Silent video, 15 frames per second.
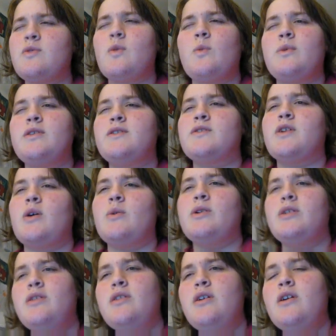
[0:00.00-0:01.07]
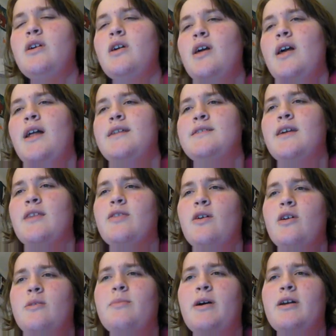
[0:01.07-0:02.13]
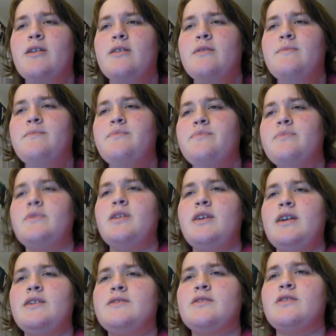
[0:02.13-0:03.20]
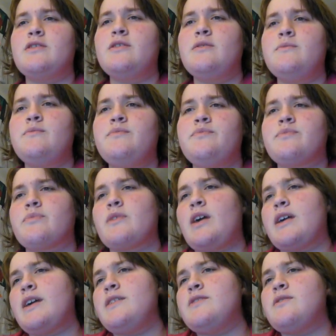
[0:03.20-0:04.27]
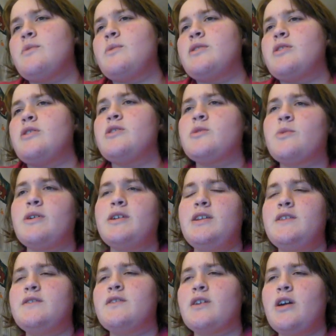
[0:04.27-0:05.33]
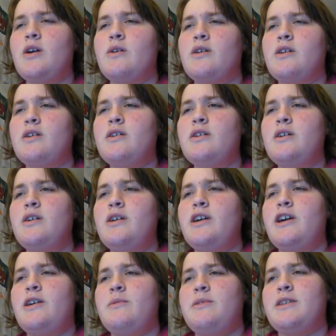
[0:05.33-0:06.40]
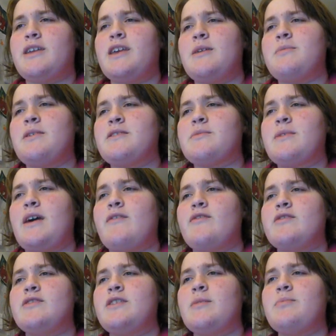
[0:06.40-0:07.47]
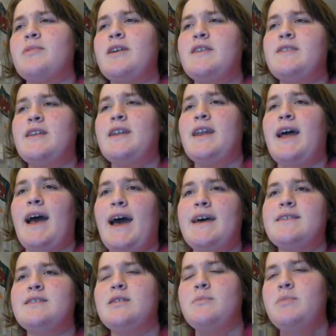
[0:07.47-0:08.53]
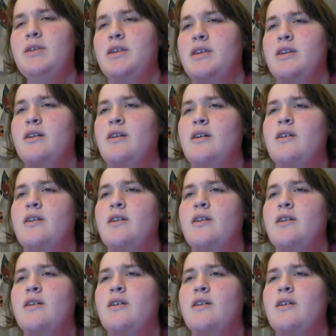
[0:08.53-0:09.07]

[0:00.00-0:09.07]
the wind is going?" And as I thought about it, he answered, "I guess the wind goes where it needs to go, huh? I mean, it can't possibly have a set place that it has to be.